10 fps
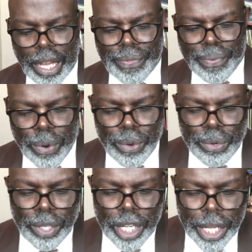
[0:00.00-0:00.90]

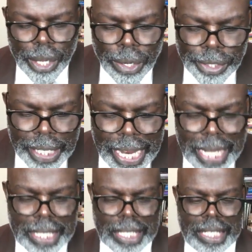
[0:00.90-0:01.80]
through
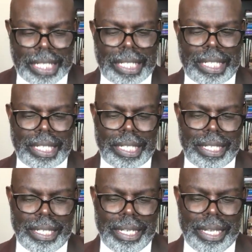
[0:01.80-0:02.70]
lewdness.
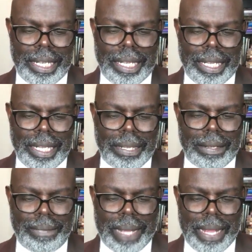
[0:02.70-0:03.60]

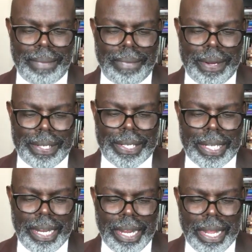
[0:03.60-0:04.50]
Oh, my mercy.